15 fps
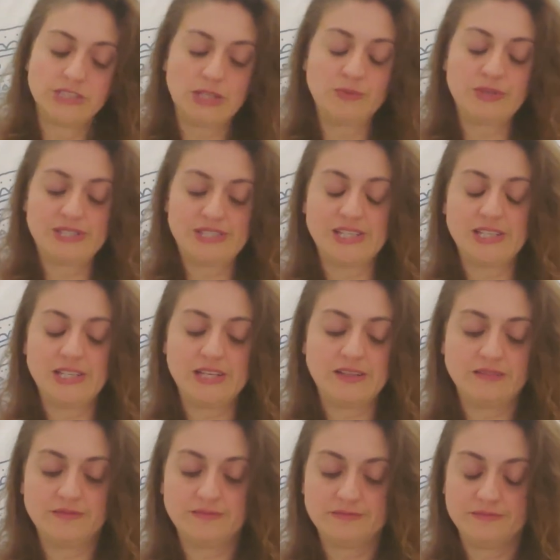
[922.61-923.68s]
recently,
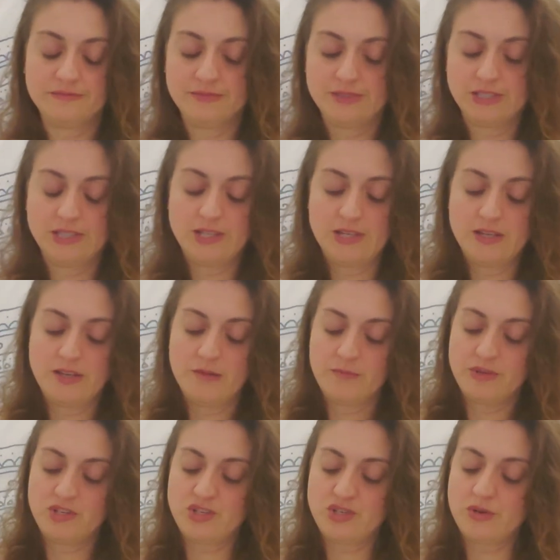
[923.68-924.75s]

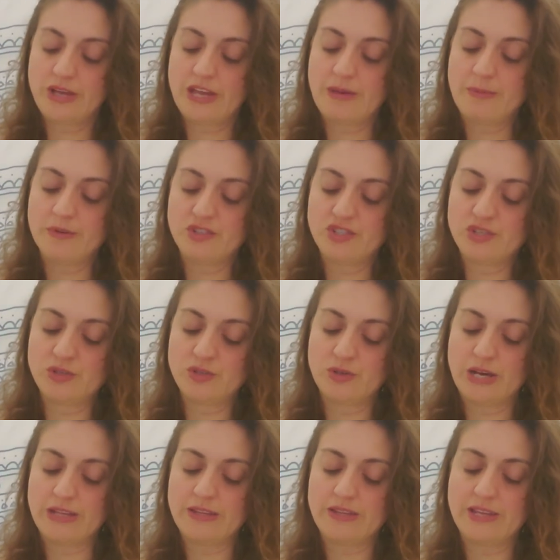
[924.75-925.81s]
but you're able to,
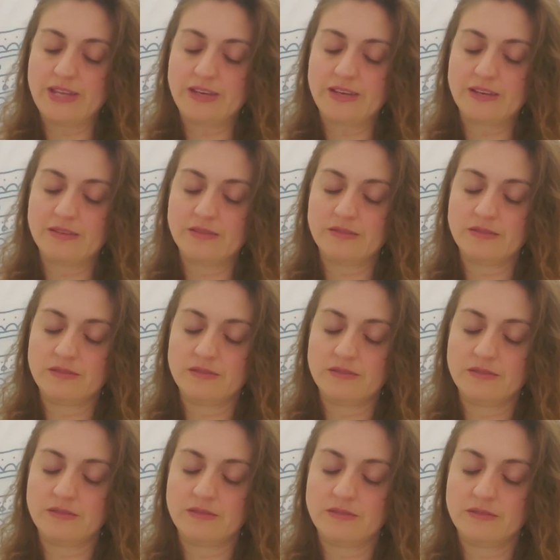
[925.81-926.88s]
I think,
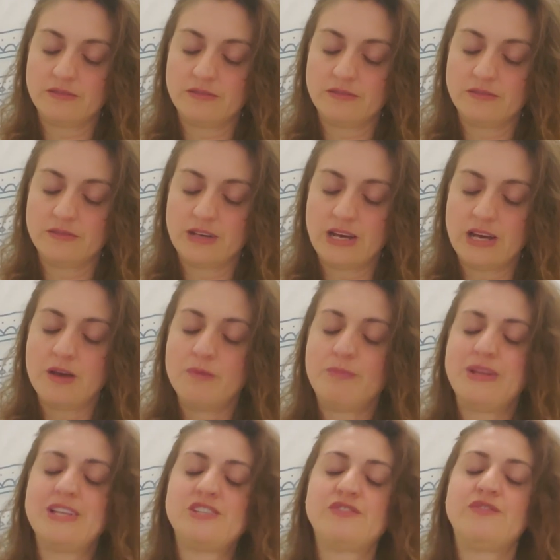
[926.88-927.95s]

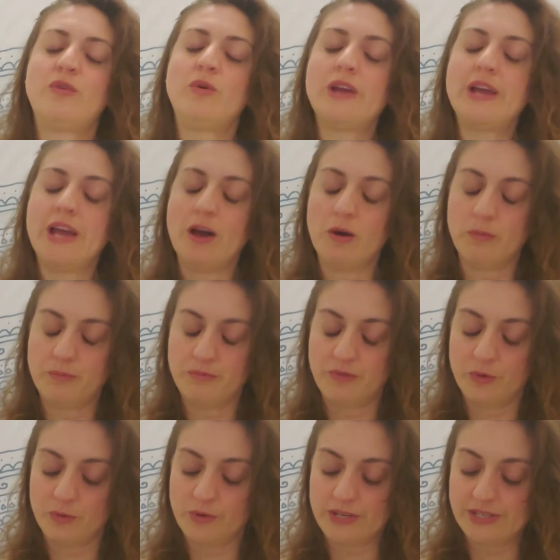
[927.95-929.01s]
but it's for a
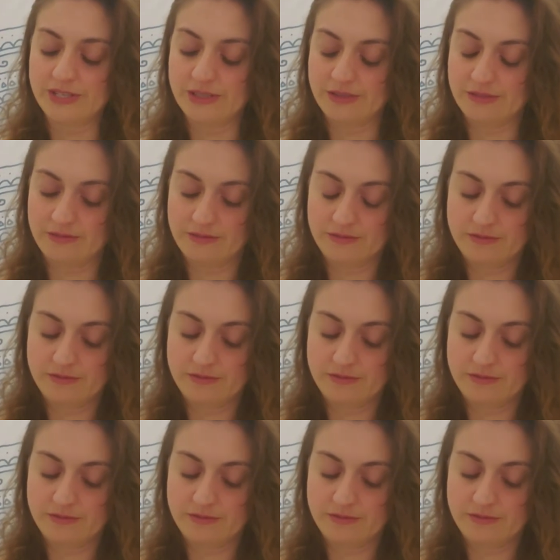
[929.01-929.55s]
helpful reason.